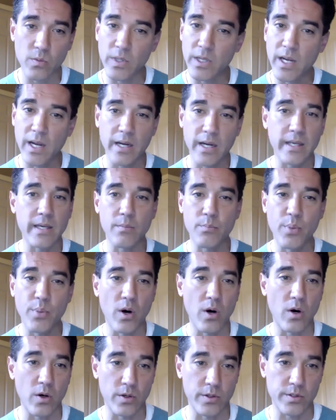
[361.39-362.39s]
We got to hit
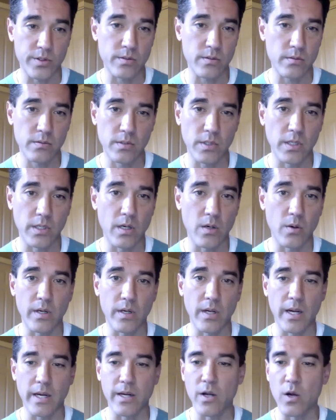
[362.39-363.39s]
pause, you know,
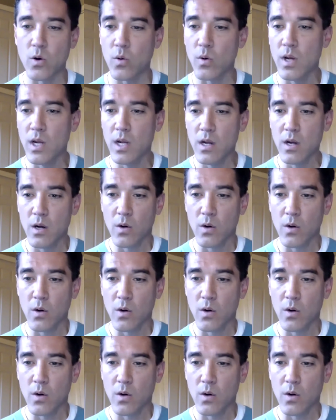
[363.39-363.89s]
know